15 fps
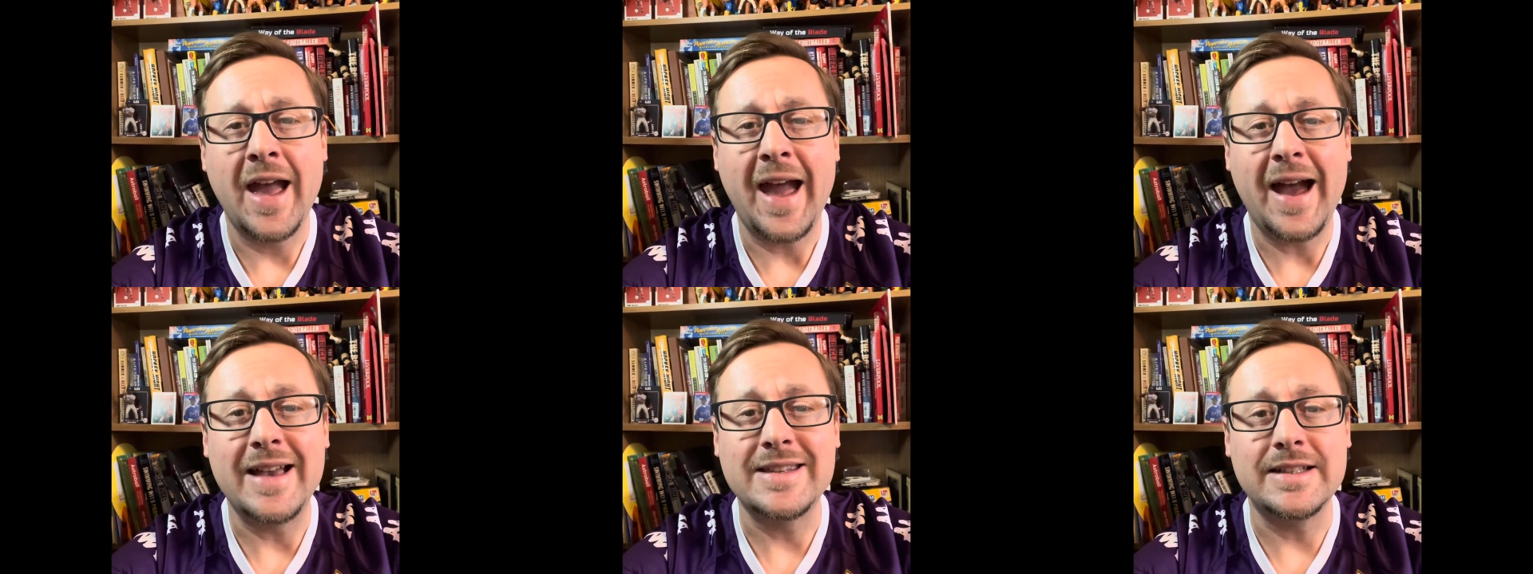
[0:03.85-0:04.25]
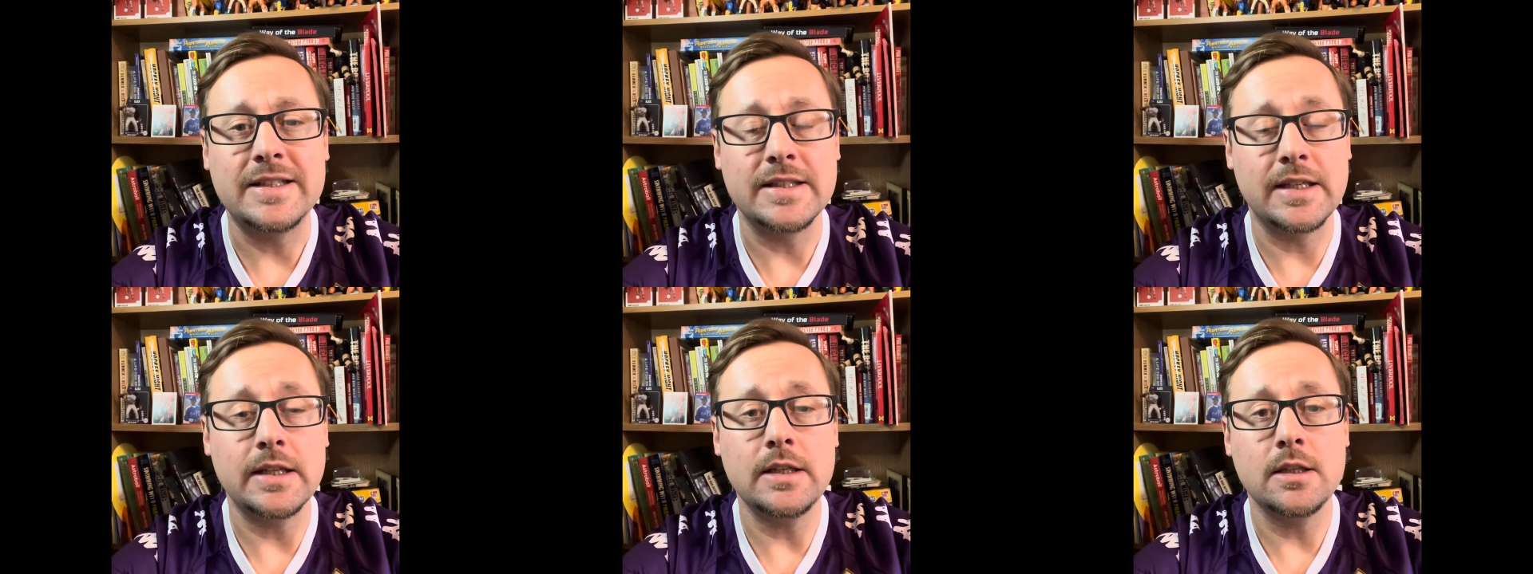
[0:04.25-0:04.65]
as it
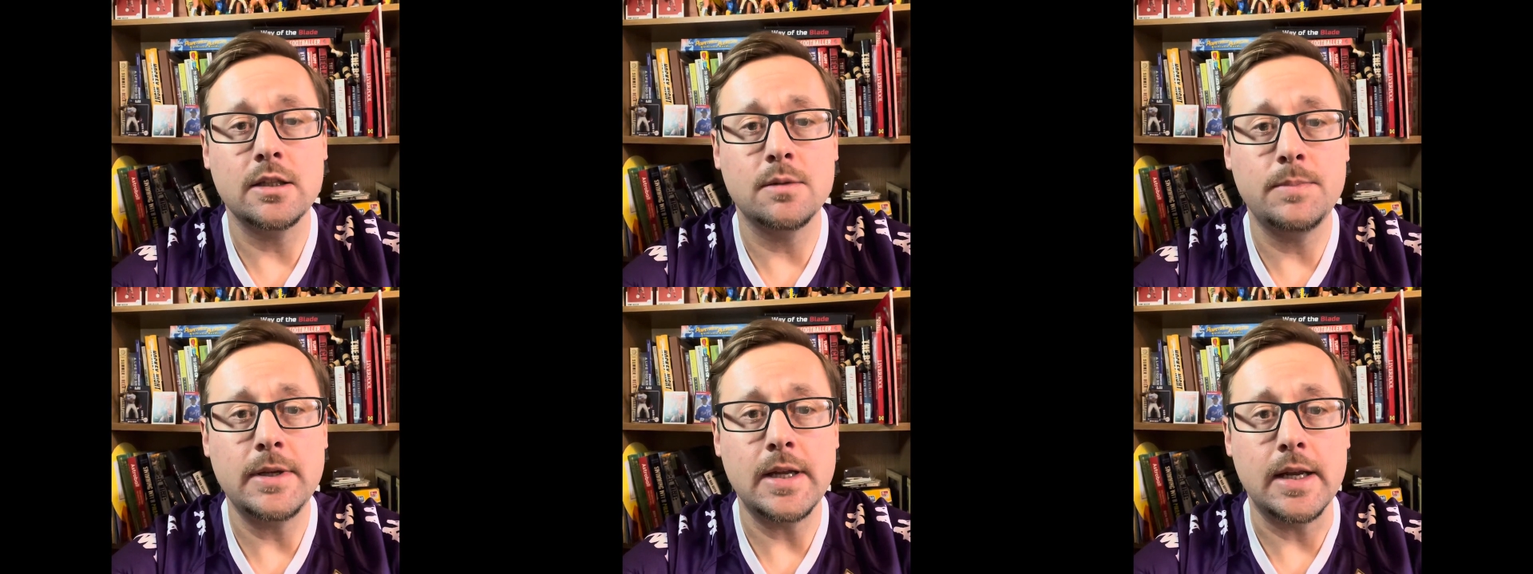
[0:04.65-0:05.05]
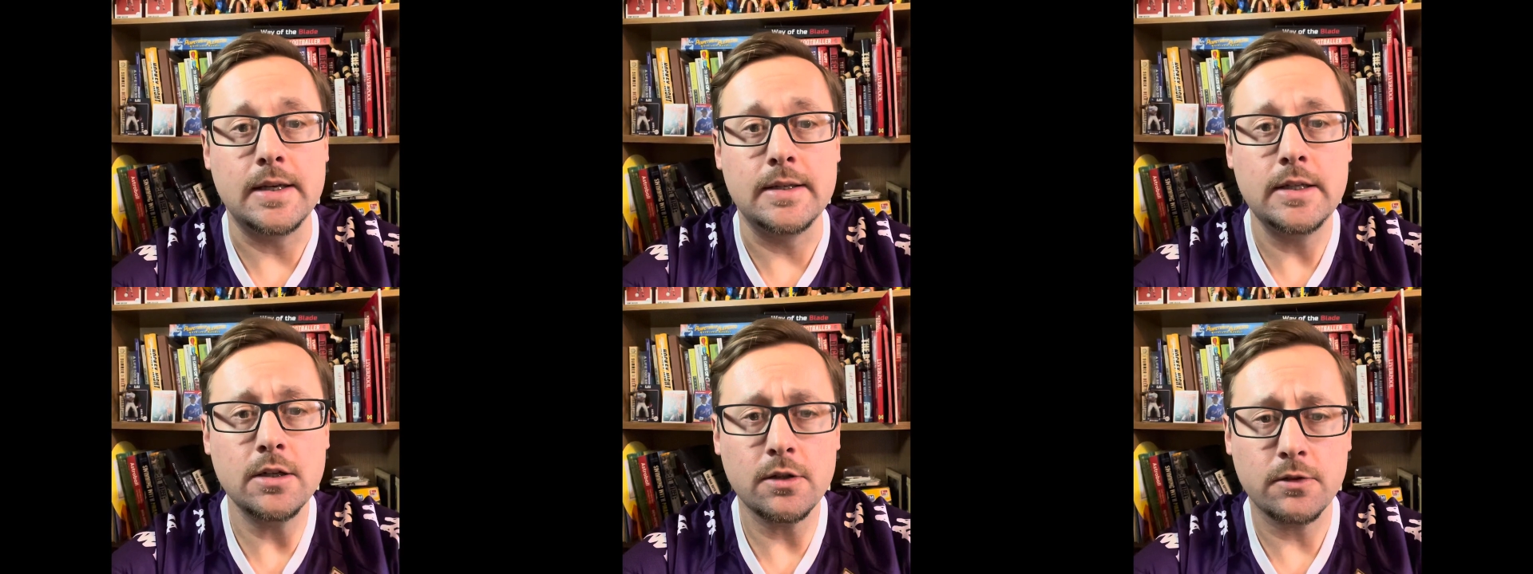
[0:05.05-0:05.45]
is getting to be
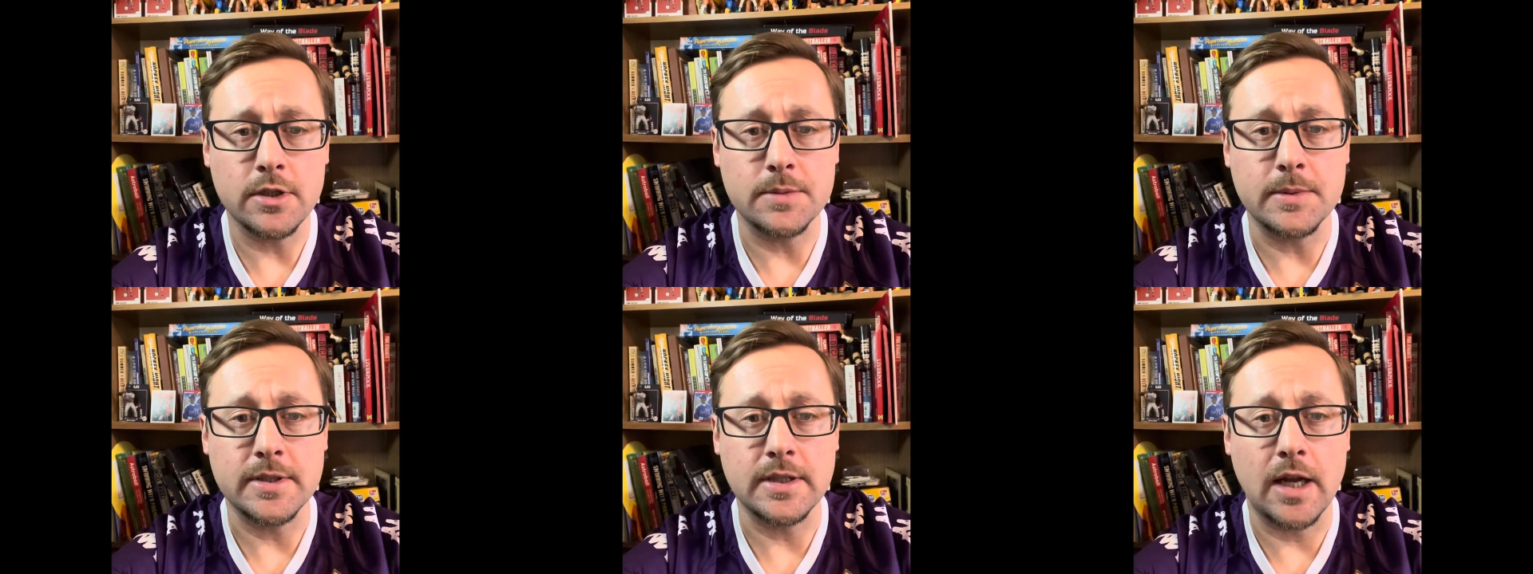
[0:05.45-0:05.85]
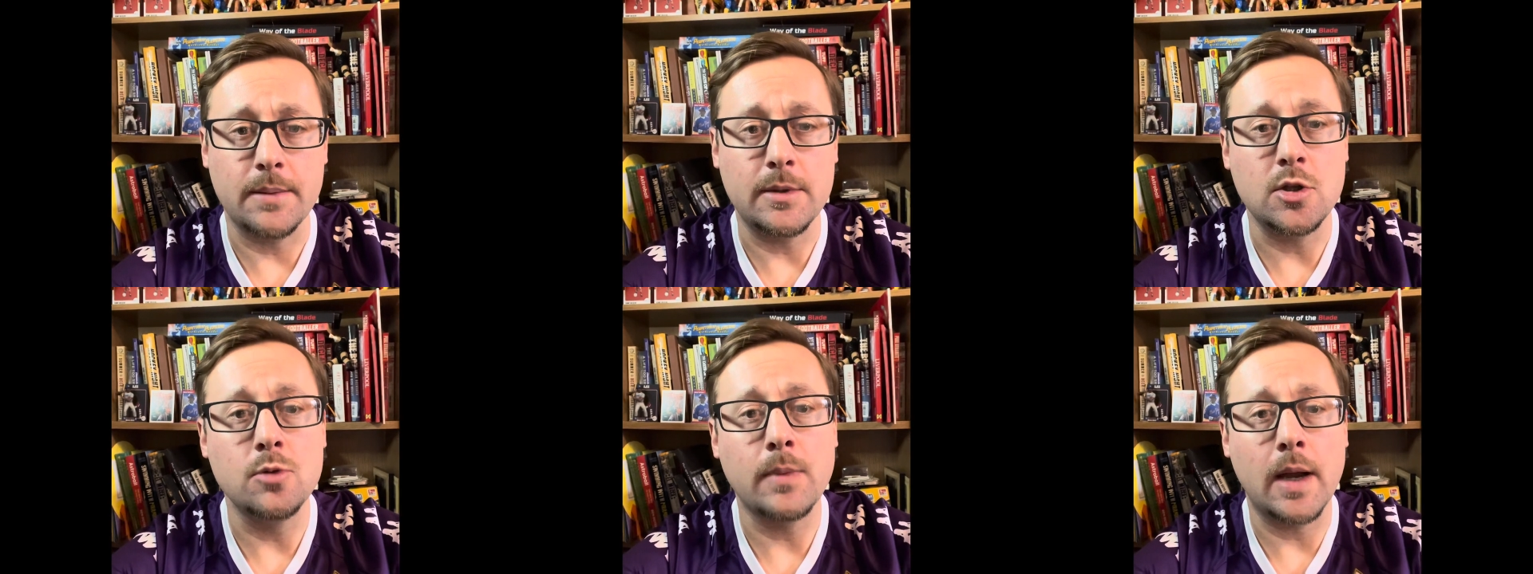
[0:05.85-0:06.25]
near Christmas
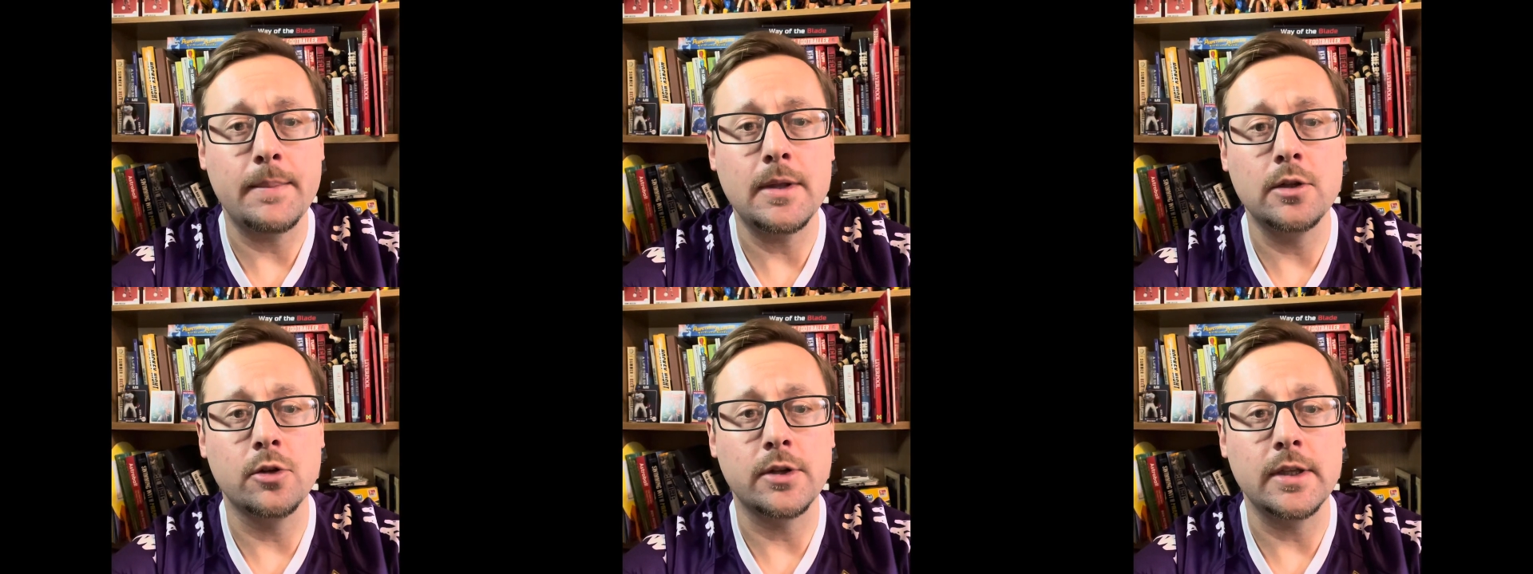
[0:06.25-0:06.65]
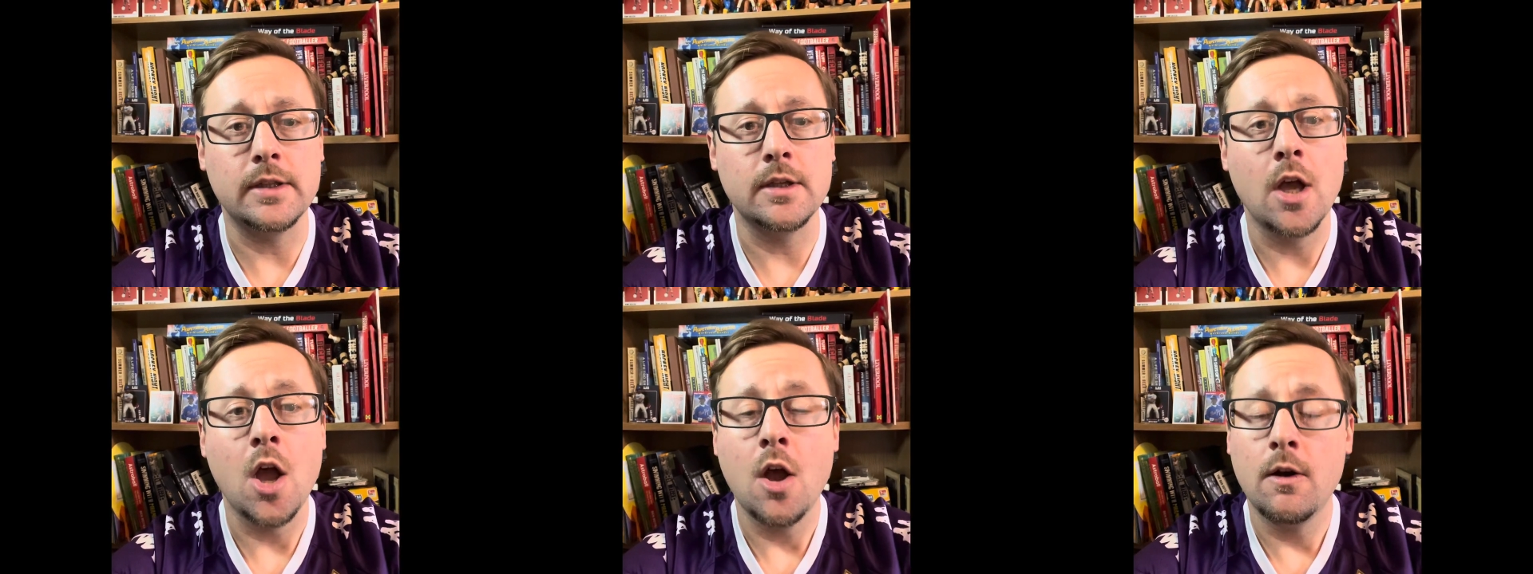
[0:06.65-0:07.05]
time and you might be looking